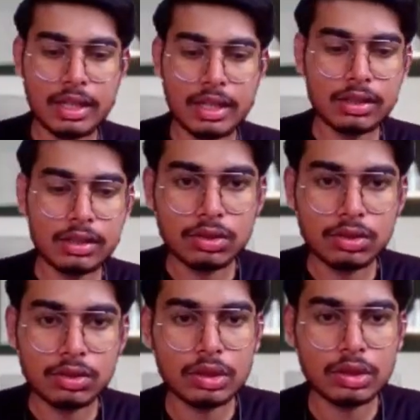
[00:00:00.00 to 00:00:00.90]
first
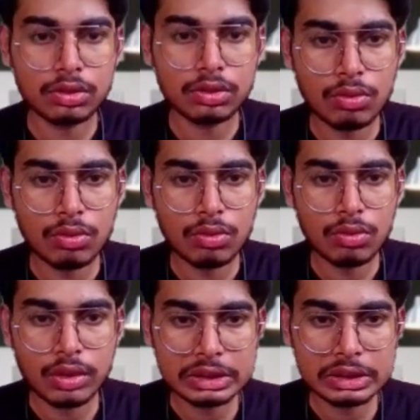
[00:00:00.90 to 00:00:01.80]
complete this part,
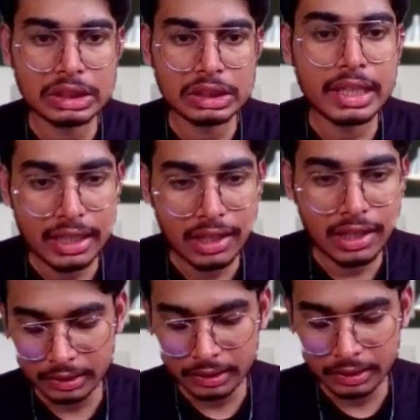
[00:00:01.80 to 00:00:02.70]
then we
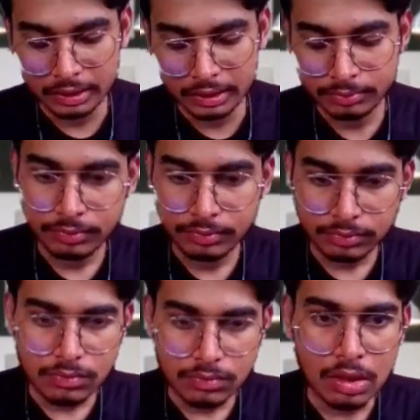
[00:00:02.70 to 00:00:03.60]
gonna show
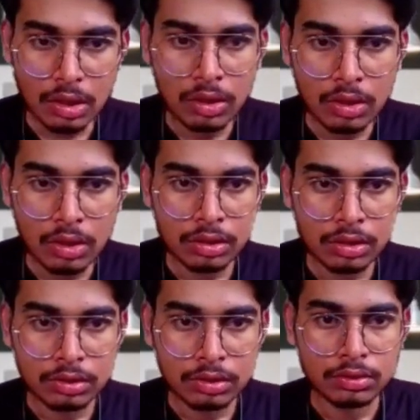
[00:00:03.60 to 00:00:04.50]
what AND
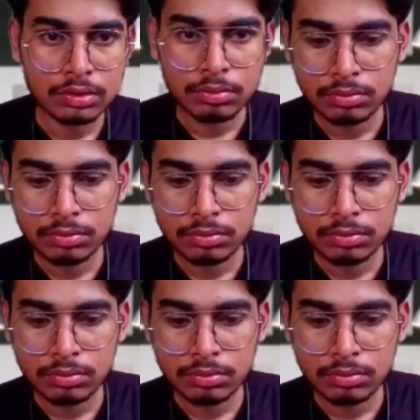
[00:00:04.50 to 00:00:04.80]
operator.